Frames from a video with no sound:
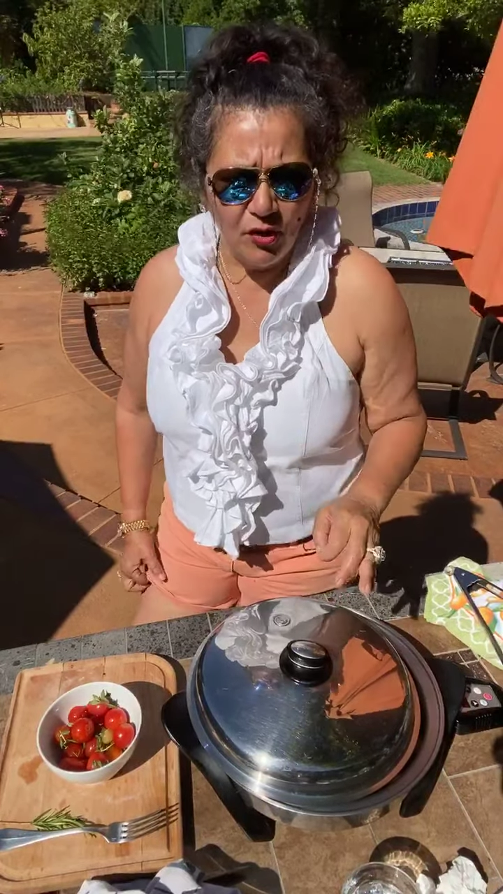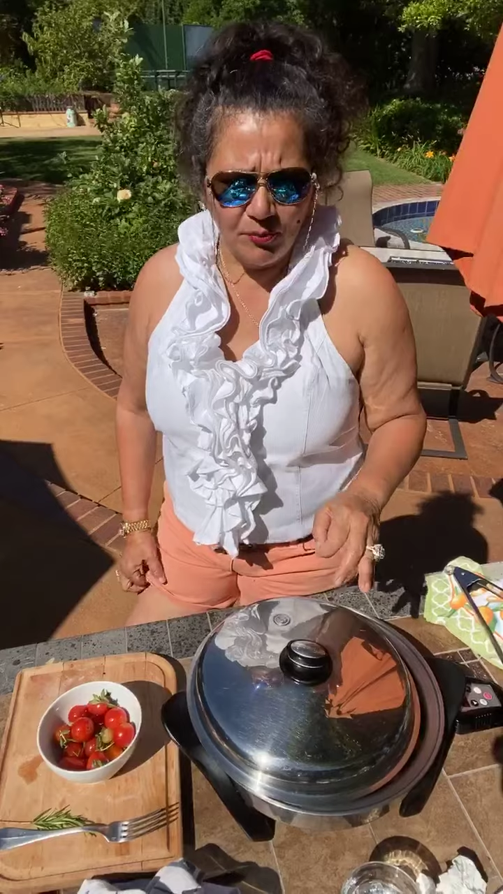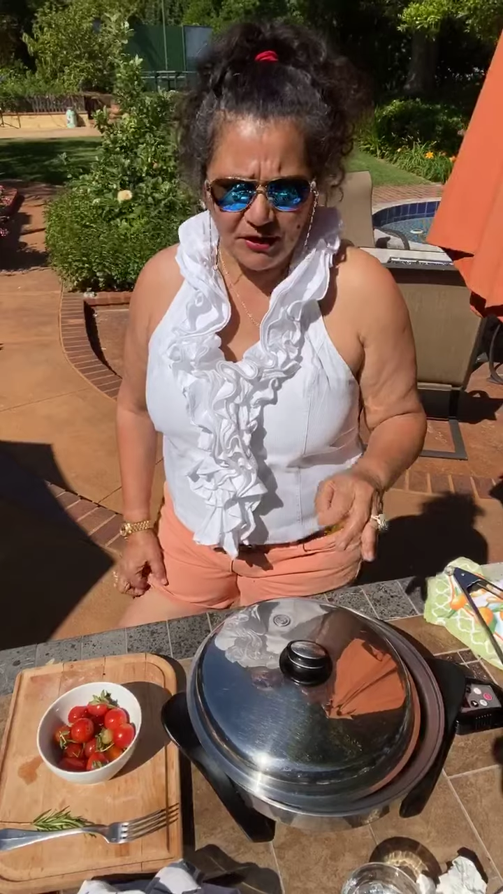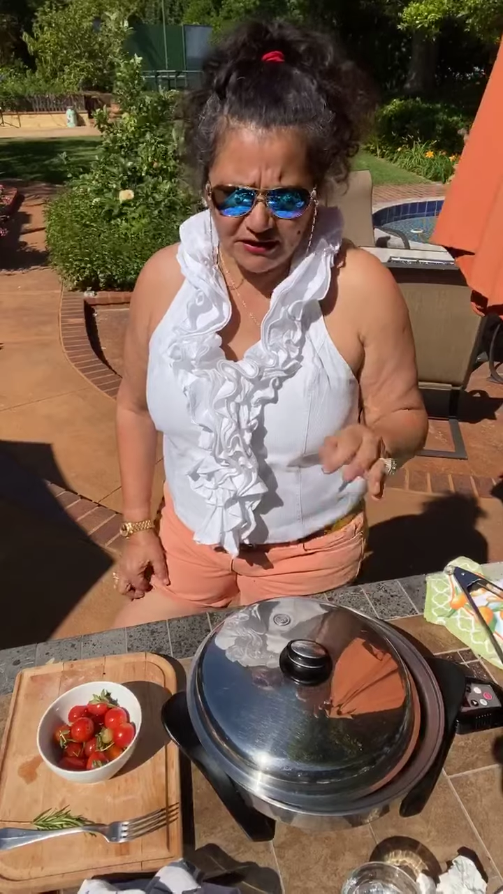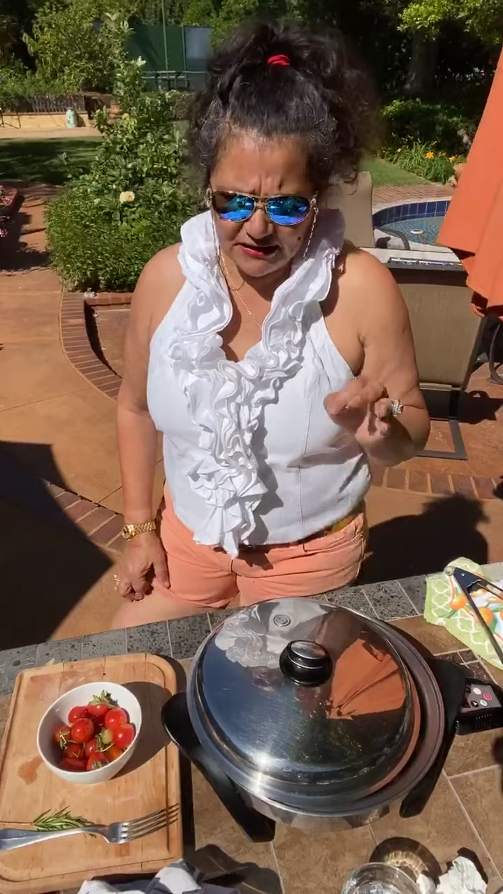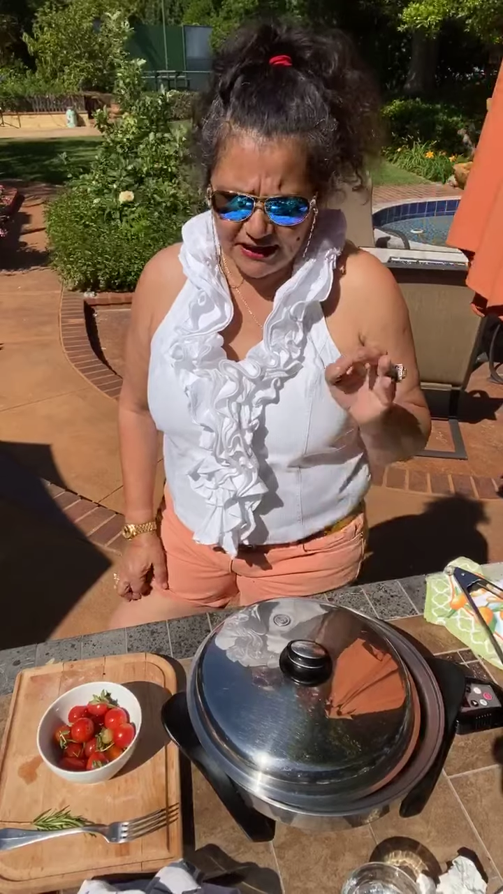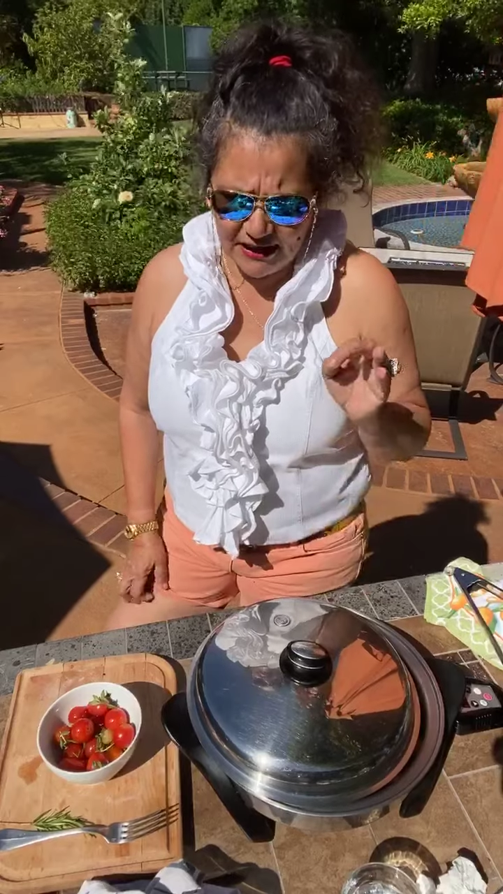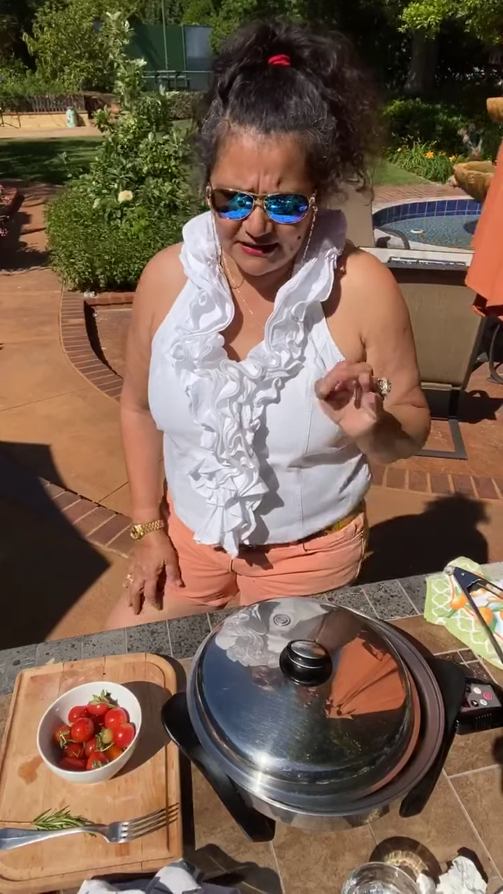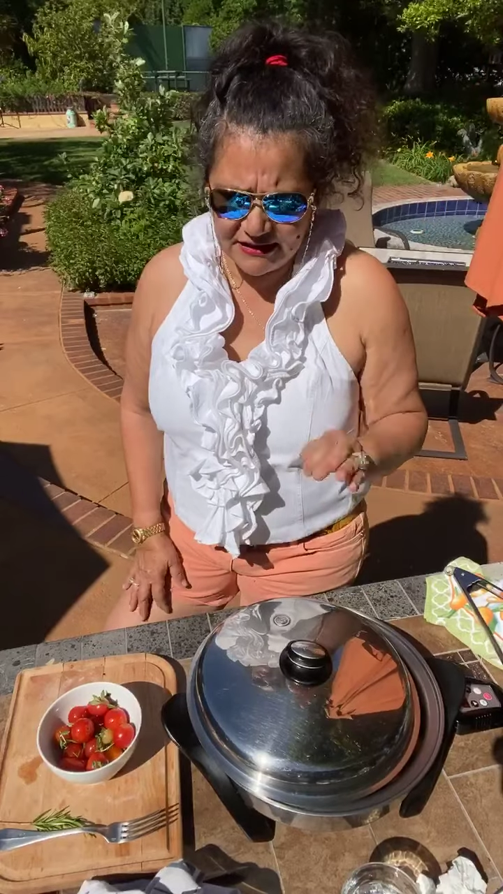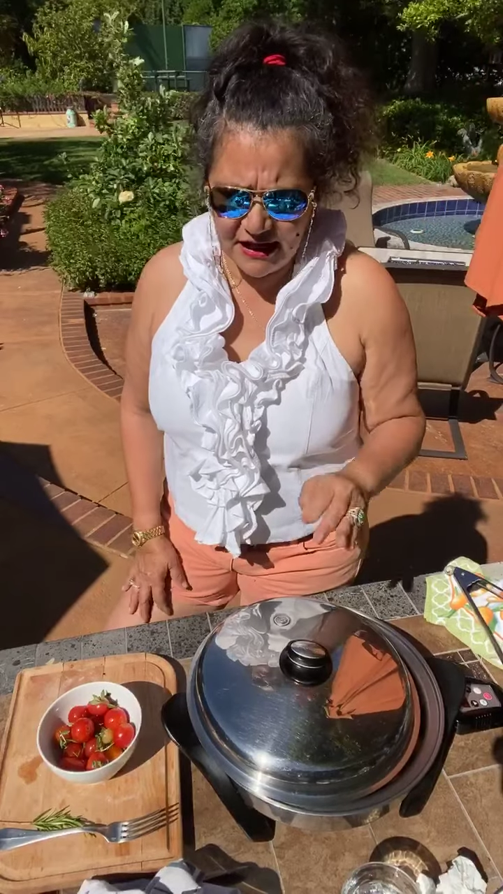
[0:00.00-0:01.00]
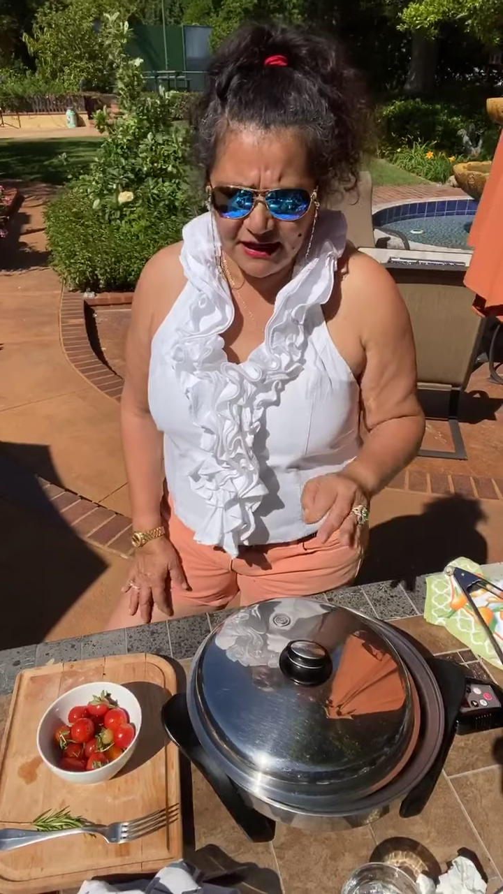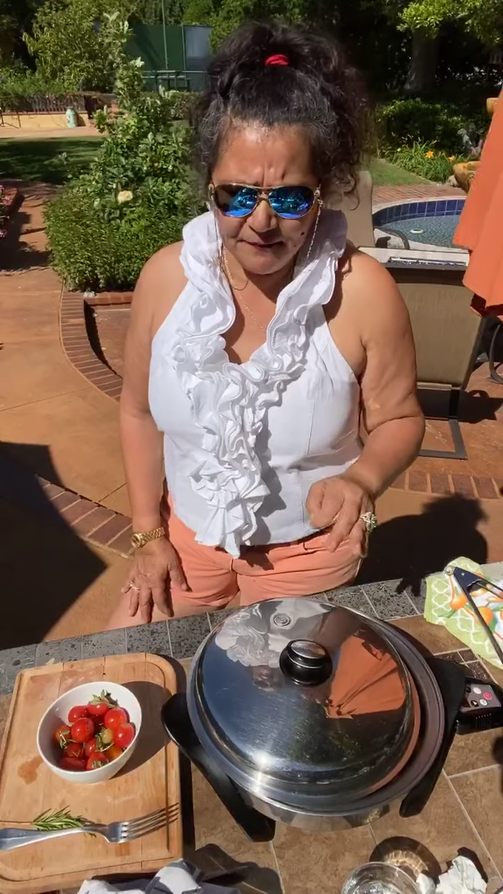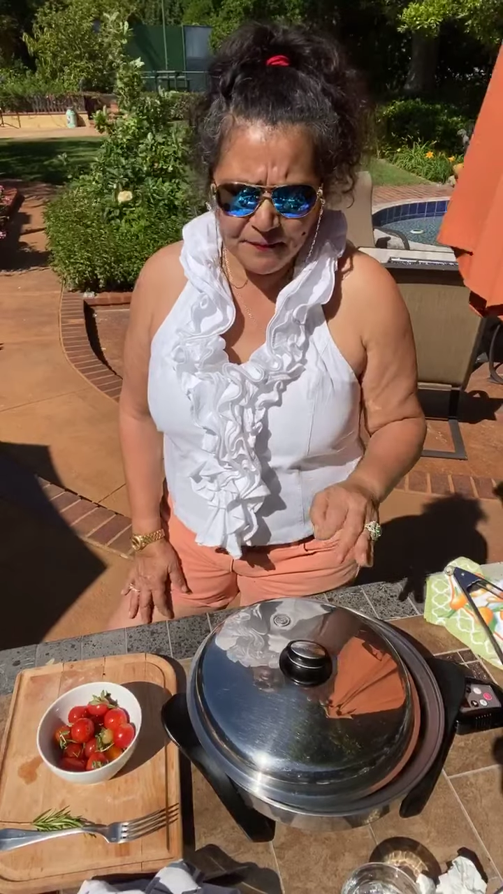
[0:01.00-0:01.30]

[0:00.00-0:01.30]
because like I said,